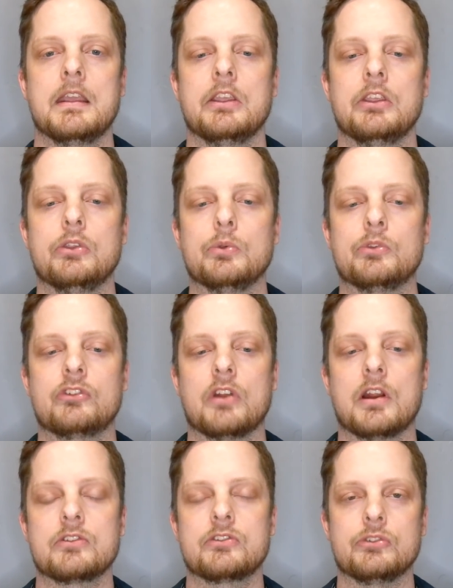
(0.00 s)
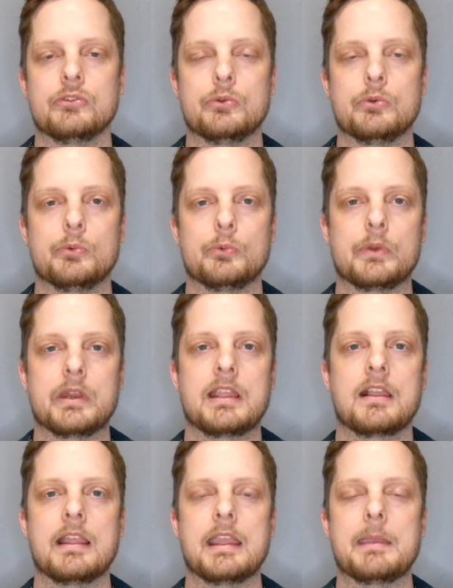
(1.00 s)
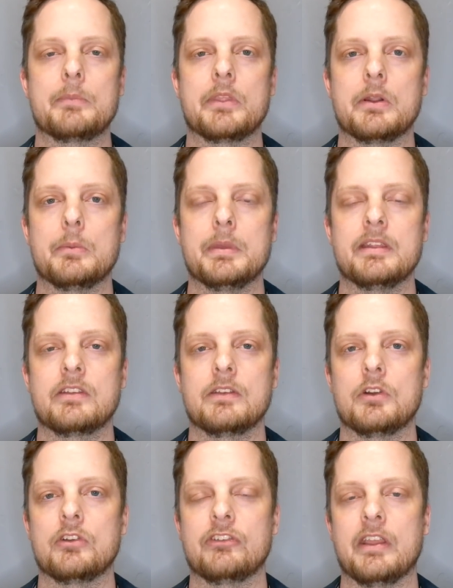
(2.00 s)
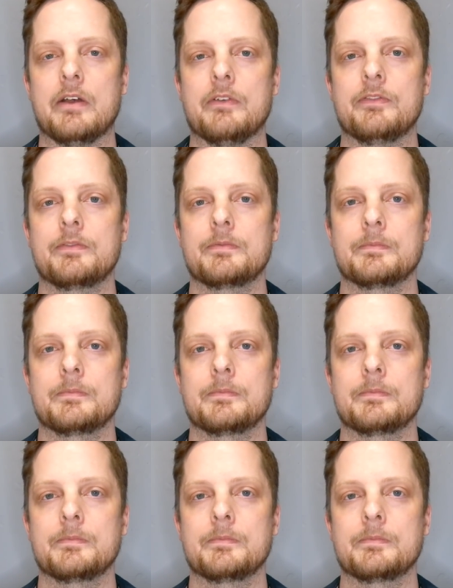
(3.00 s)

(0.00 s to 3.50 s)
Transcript: you start to reclaim little bits of yourself.